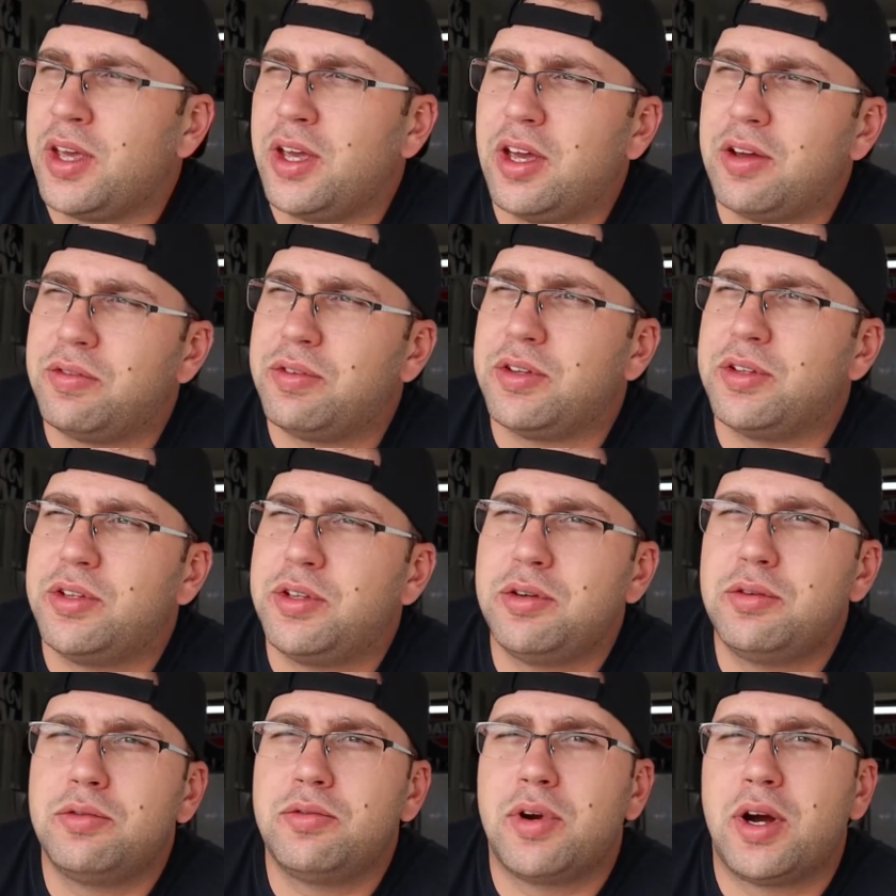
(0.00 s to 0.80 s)
If you
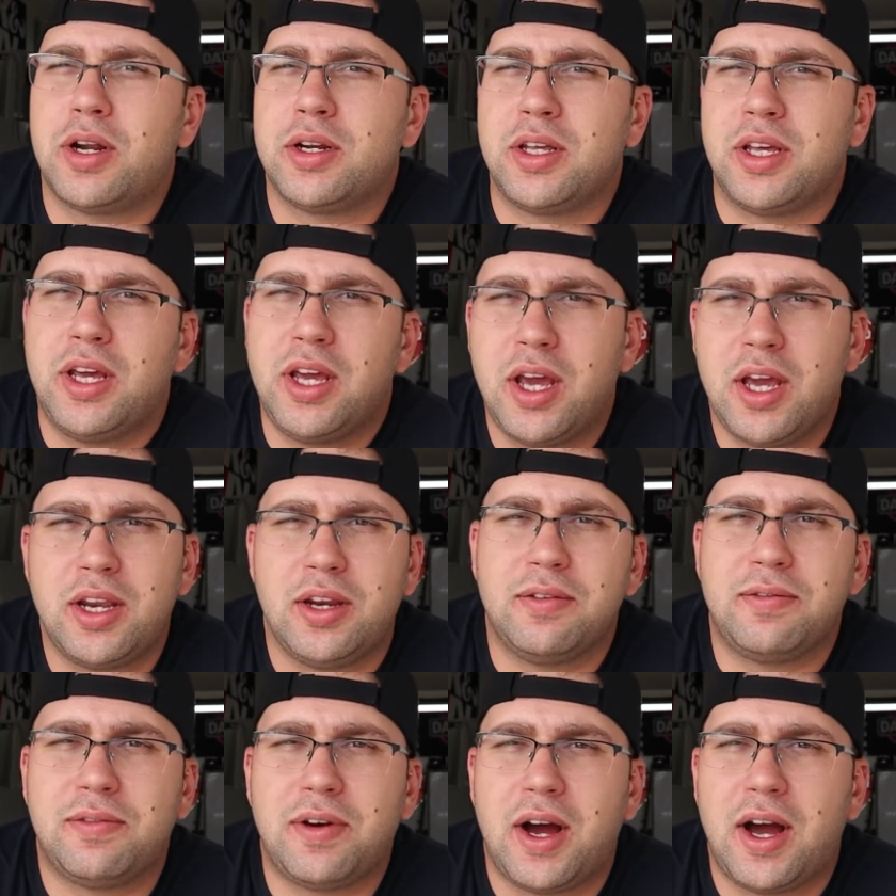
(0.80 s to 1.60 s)
do run
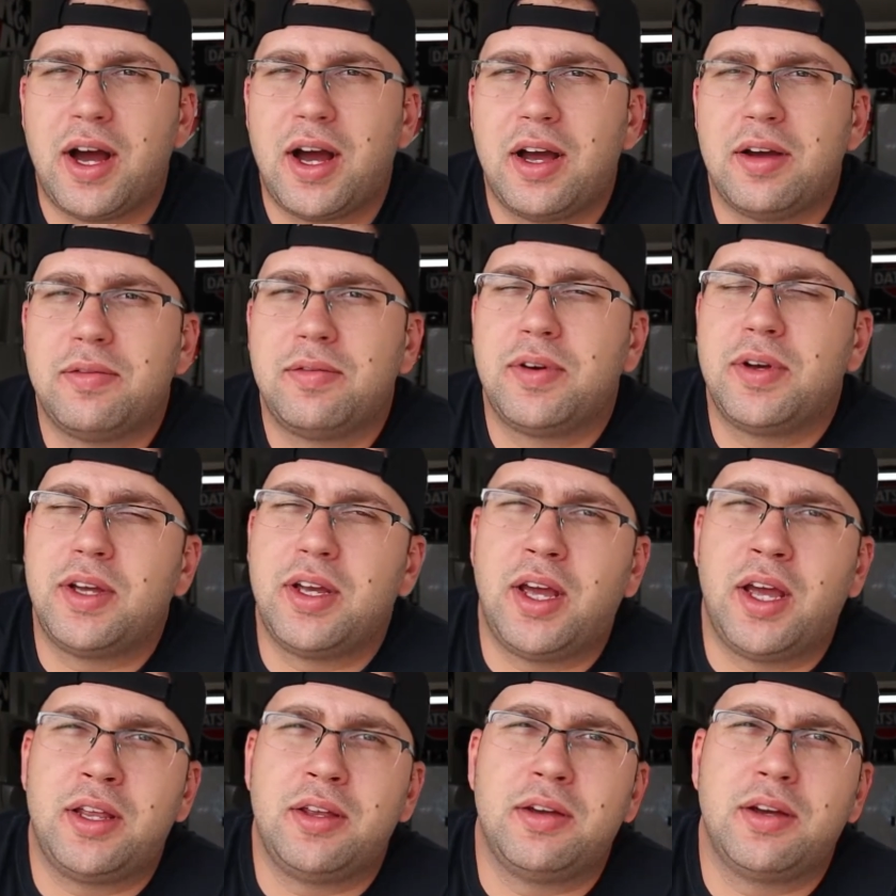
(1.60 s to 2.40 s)

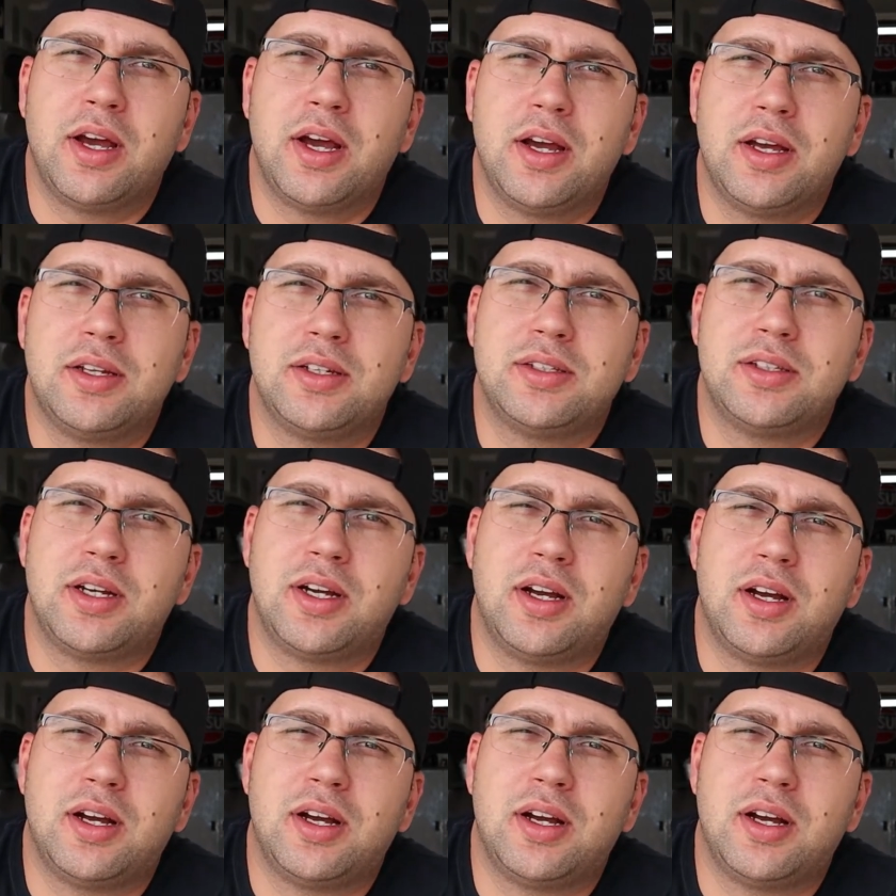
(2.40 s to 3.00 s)
E85 and you guys